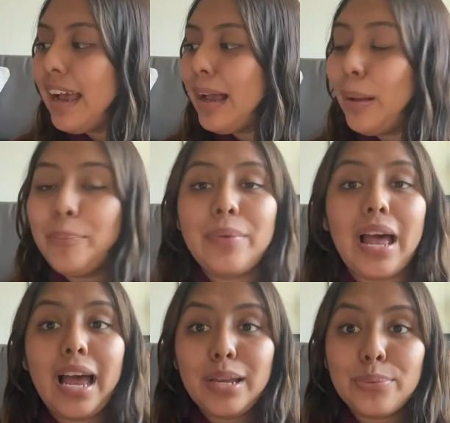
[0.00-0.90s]
Um,
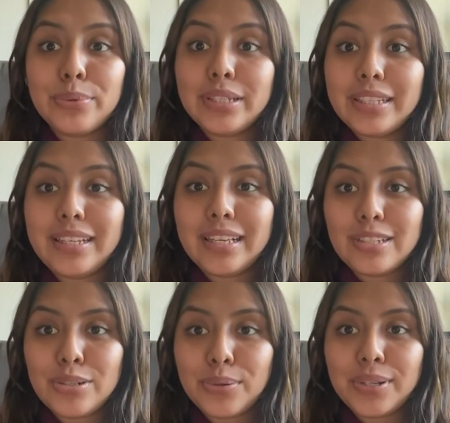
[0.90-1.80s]
I really
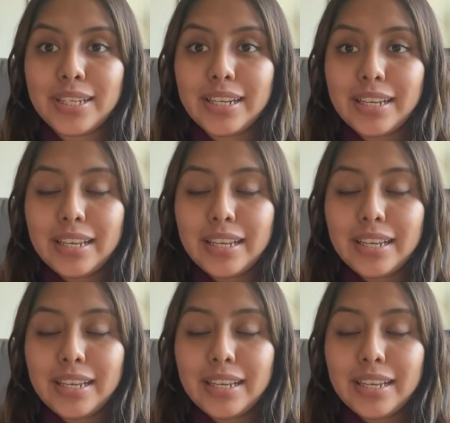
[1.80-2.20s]
enjoyed